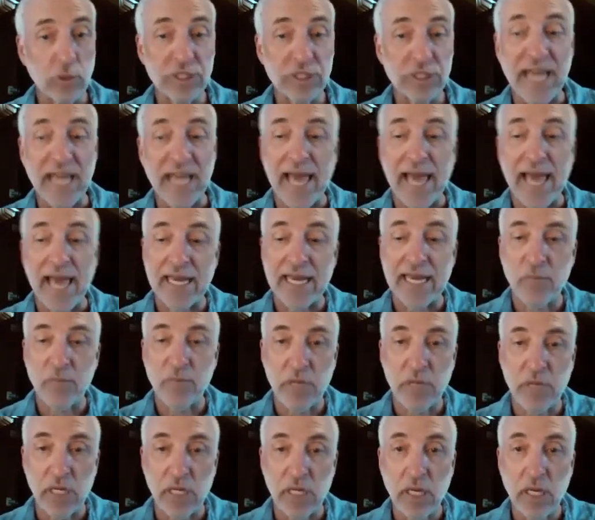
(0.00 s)
So we're just
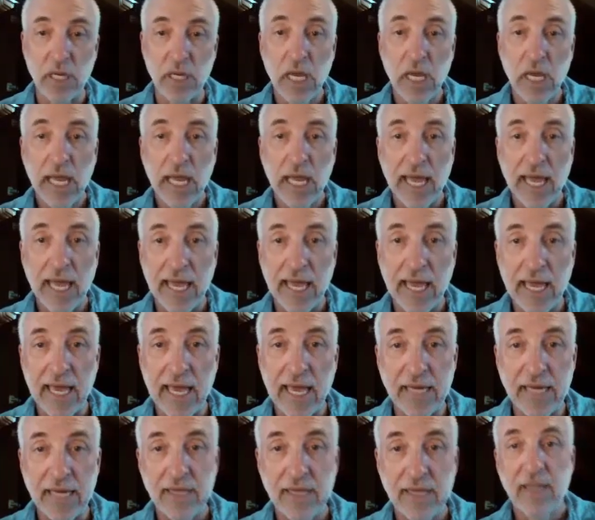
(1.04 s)
adding a p,
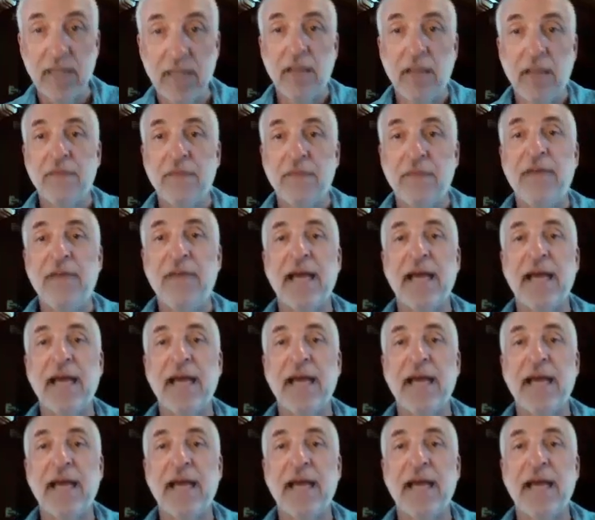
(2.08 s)
and